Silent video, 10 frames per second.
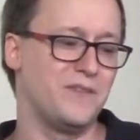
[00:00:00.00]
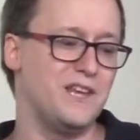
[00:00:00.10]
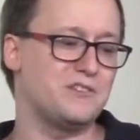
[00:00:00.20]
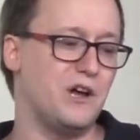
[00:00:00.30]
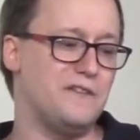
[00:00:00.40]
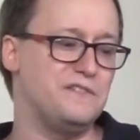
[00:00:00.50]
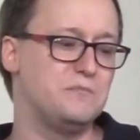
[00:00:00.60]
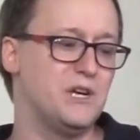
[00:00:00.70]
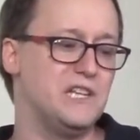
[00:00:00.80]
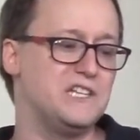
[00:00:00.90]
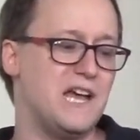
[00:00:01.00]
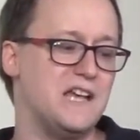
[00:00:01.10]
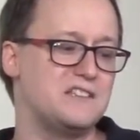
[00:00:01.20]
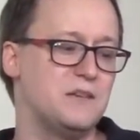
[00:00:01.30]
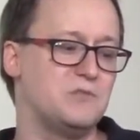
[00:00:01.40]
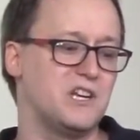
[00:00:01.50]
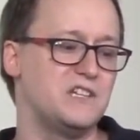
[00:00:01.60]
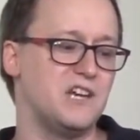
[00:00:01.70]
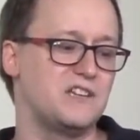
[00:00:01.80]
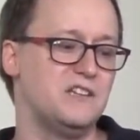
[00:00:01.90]
is often merely to ask him to
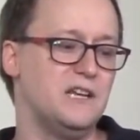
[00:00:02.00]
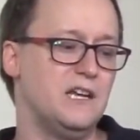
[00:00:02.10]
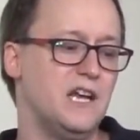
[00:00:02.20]
conduct